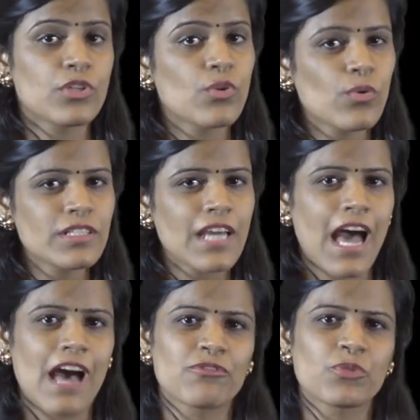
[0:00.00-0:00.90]
We don't
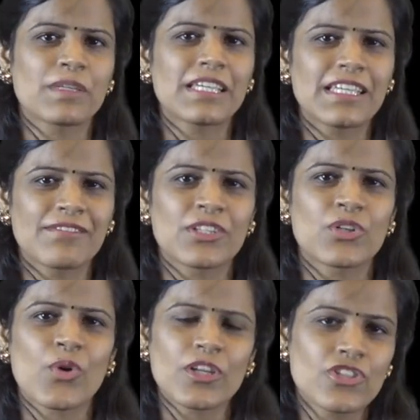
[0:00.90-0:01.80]
have to be
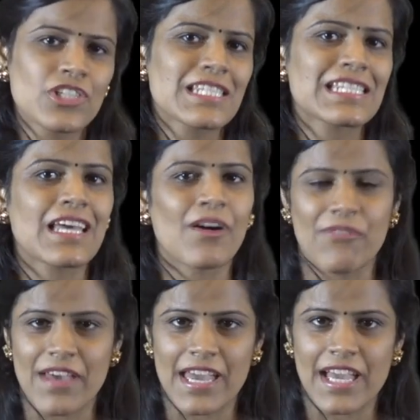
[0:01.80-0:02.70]
even consciously
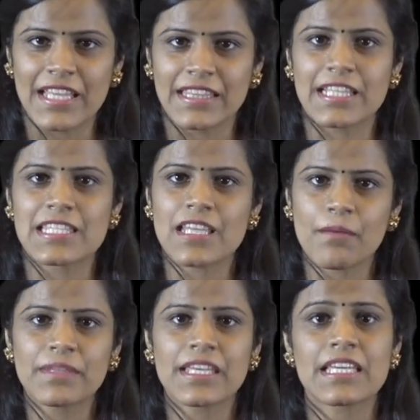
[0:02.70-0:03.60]
aware that
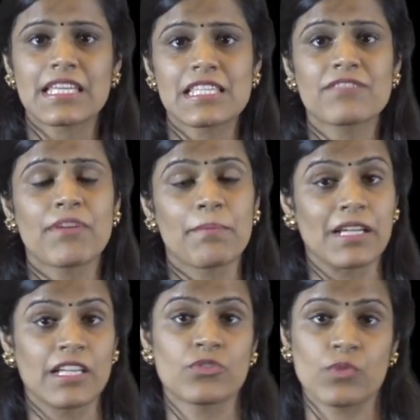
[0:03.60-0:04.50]
something is
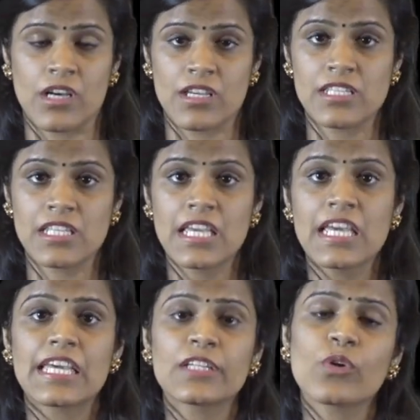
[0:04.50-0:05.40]
familiar to us
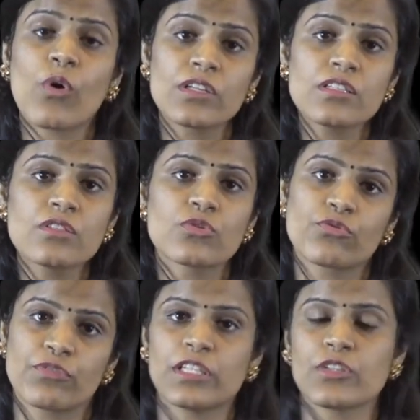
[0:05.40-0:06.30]
in order
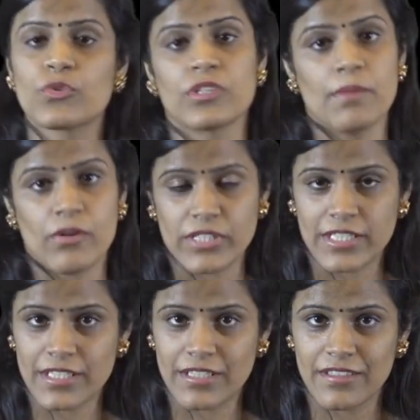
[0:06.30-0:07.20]
to feel good about
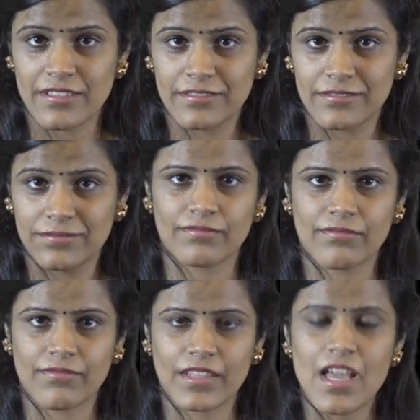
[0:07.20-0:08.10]
it.
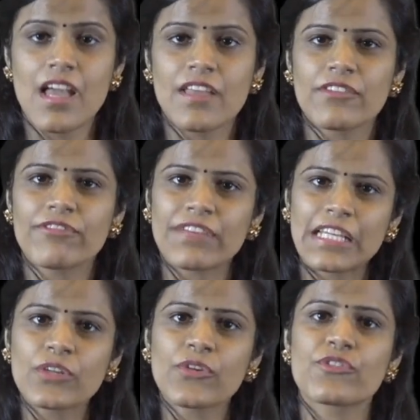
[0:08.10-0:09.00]
The
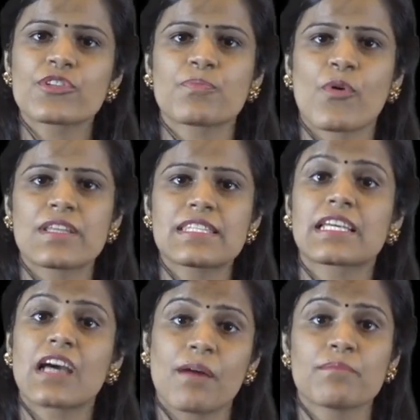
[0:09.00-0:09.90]
feel-good
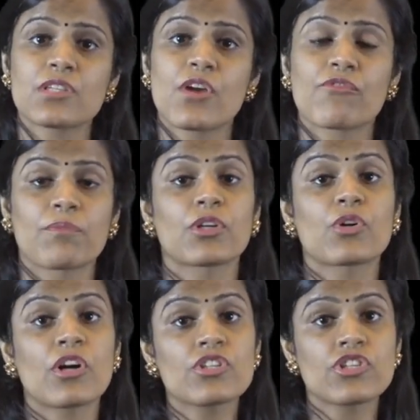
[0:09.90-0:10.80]
response comes from
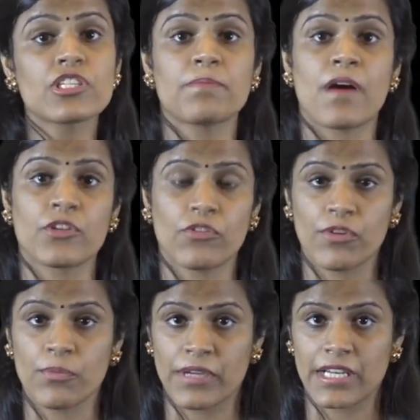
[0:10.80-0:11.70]
the conscious part
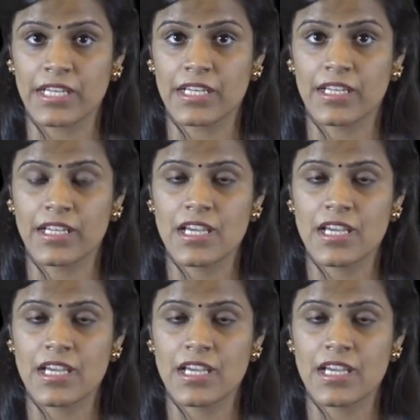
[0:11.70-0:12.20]
of our brain.